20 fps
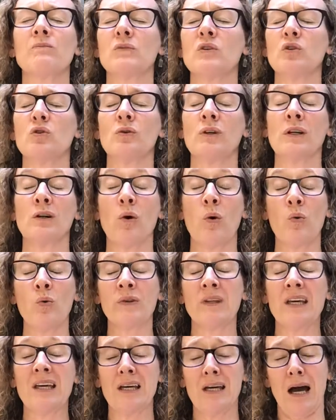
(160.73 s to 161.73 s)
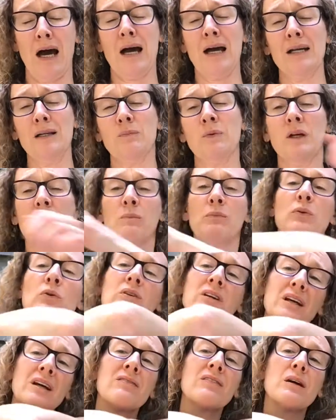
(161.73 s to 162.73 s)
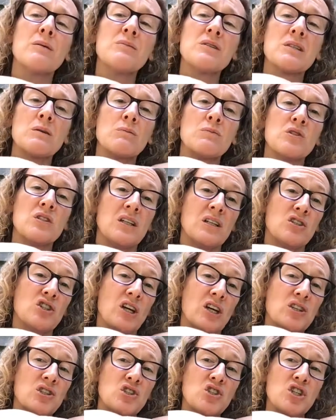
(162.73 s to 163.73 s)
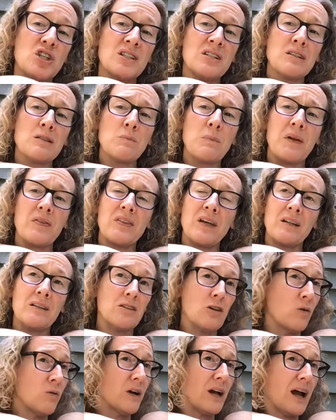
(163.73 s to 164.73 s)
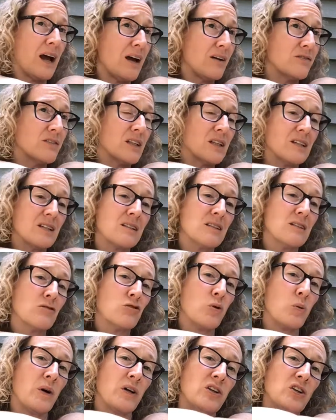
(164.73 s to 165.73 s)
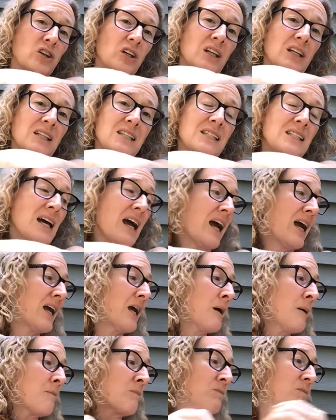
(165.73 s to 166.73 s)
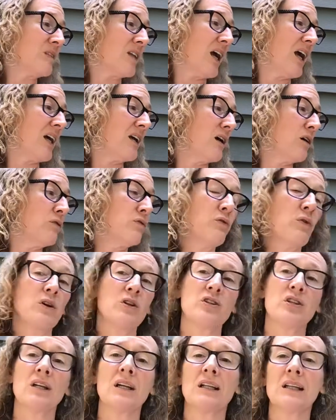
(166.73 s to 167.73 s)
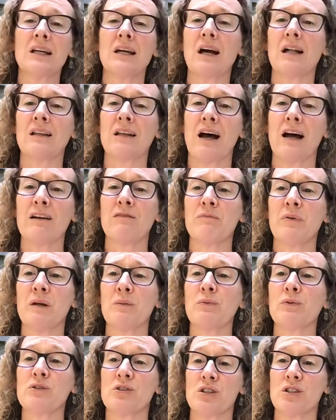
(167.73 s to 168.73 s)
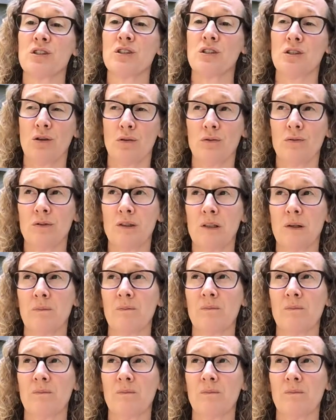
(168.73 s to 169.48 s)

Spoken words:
You can only guide people and give them some suggestions, but they don't have to listen to what you're going to say. And unfortunately, a lot of people just don't.